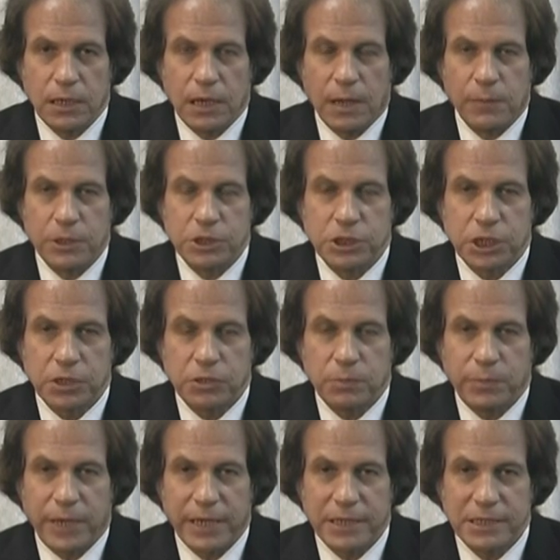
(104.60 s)
I'm going to check the
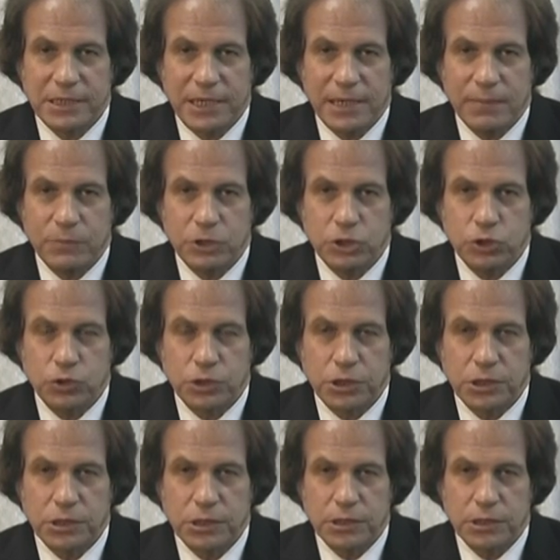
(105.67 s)
body's chemistry.
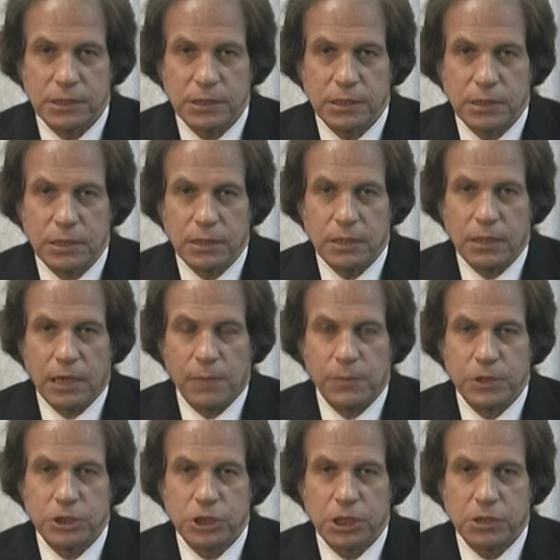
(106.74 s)
I'm
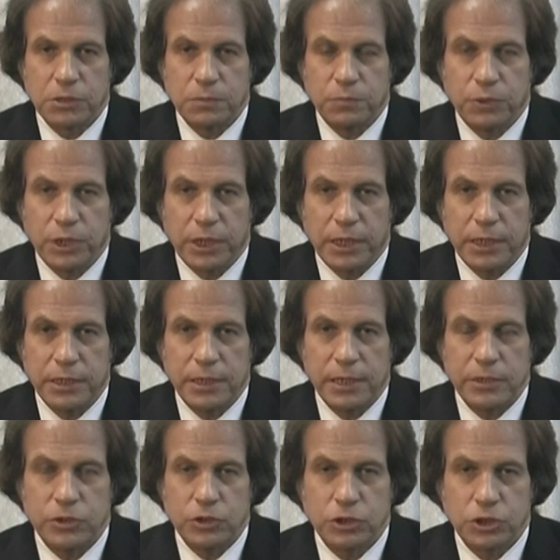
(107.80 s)
going to check the blood
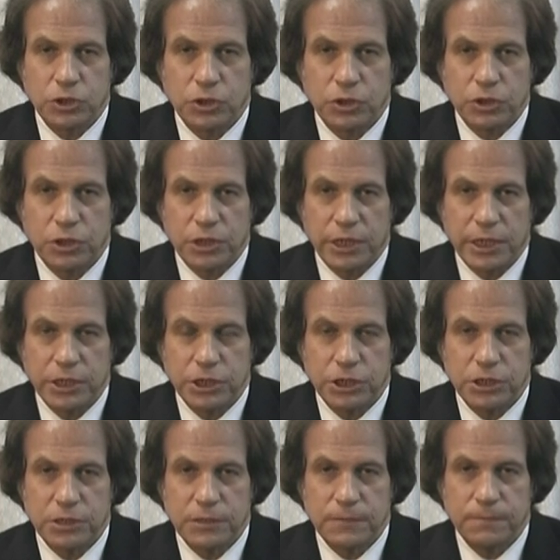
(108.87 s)
and your
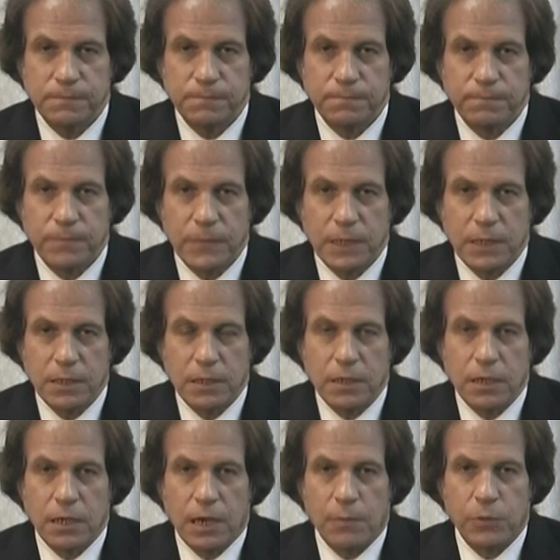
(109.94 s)
circulation.
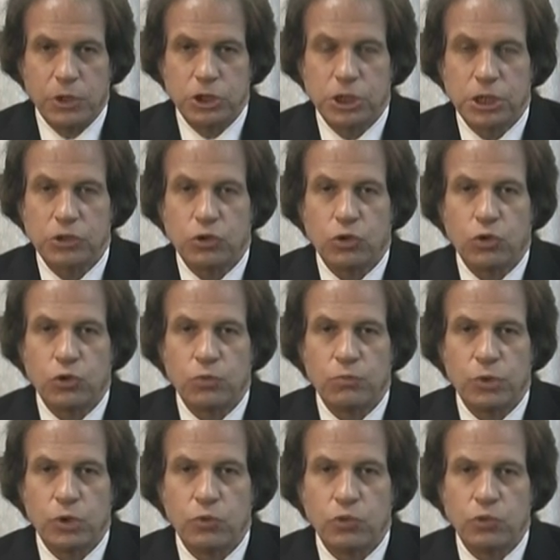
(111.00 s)
I'm going to check the
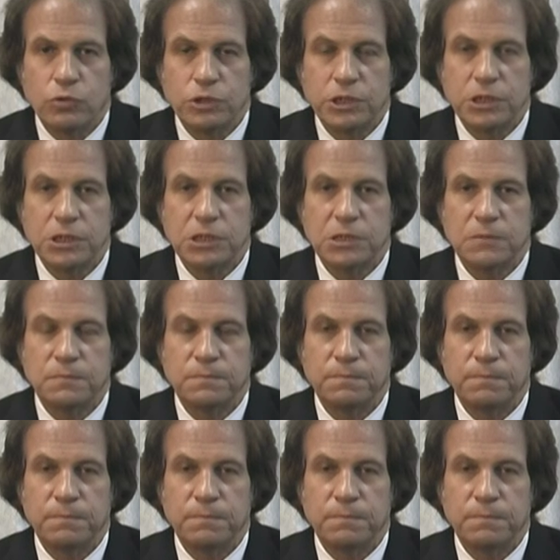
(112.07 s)
hormonal system.